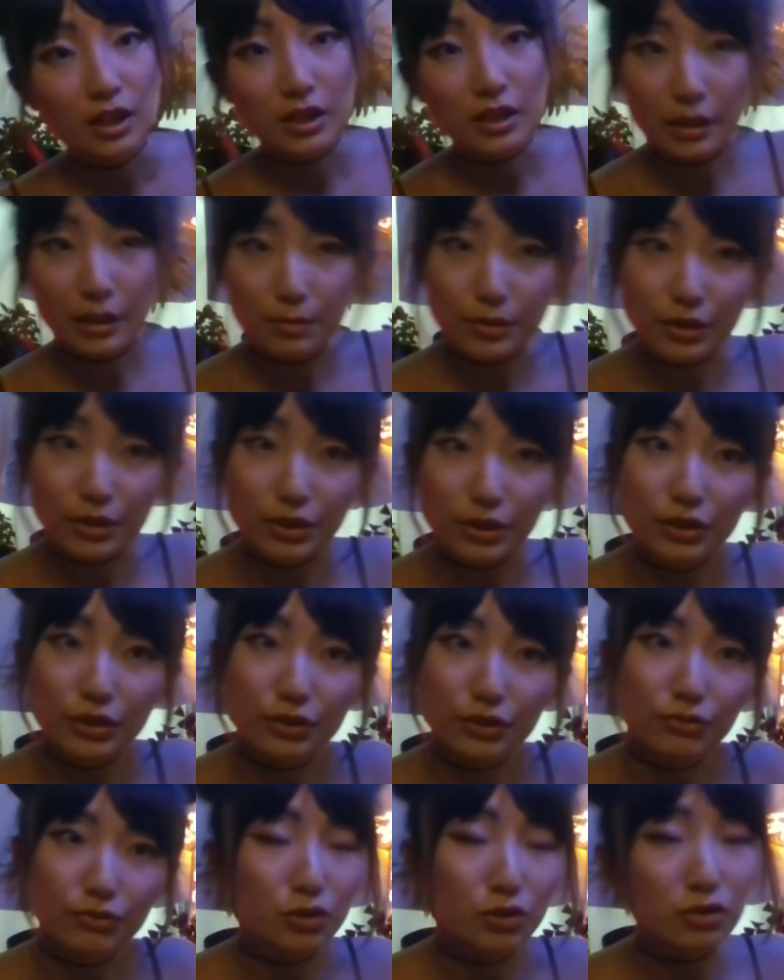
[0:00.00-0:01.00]
labor,
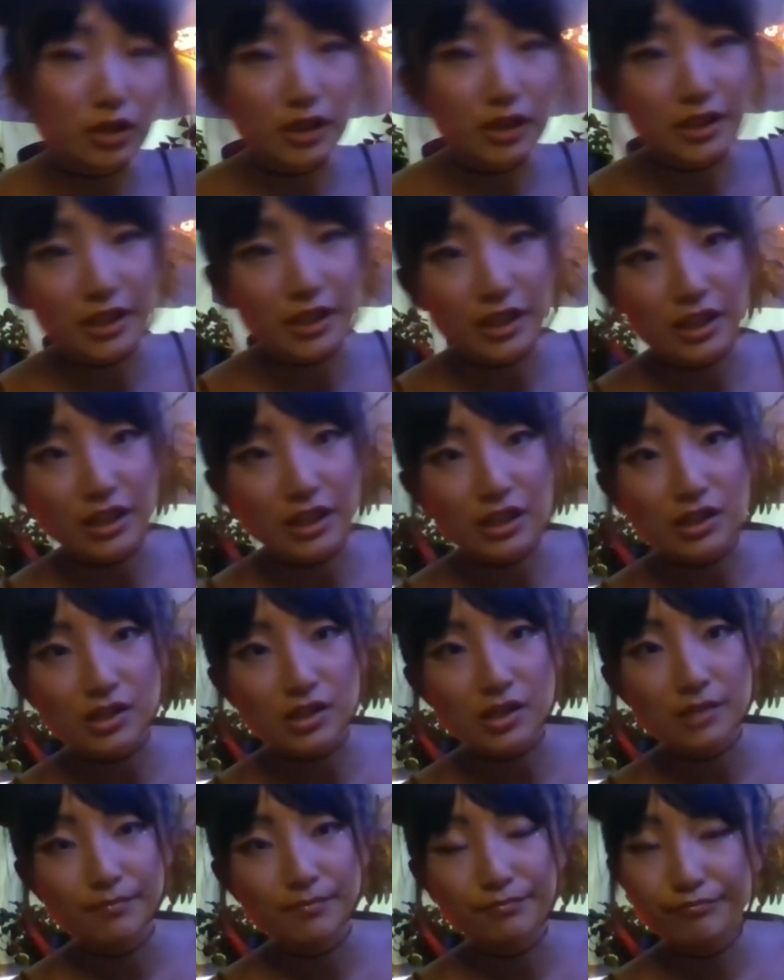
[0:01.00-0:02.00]
doula needs,
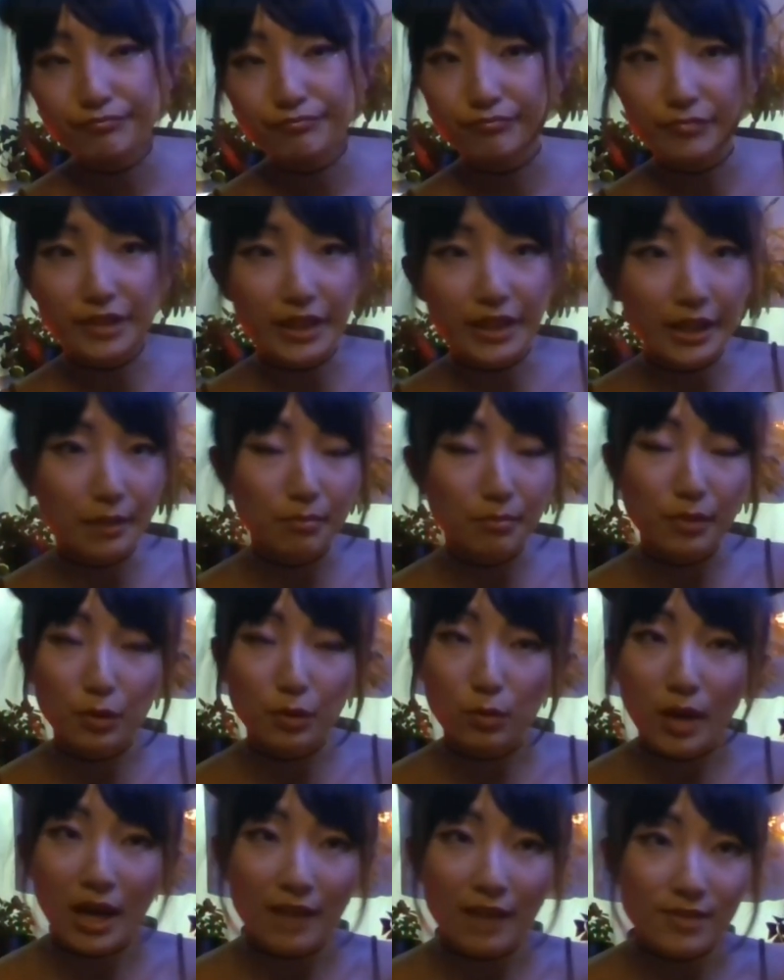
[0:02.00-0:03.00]
like
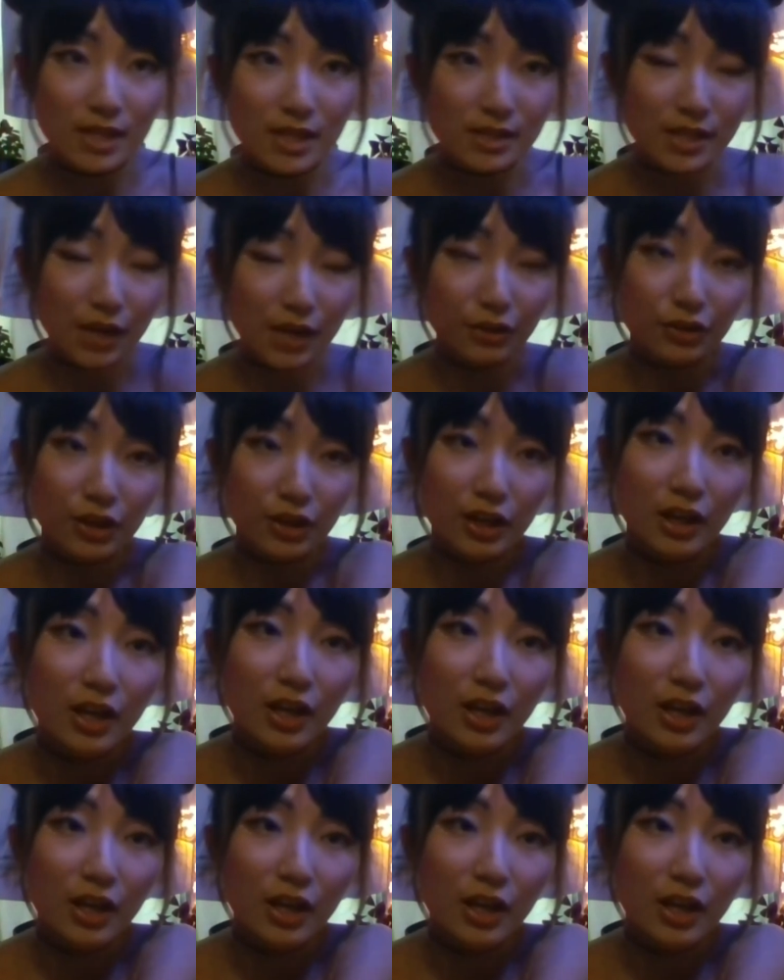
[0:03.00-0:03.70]
midwives, et cetera.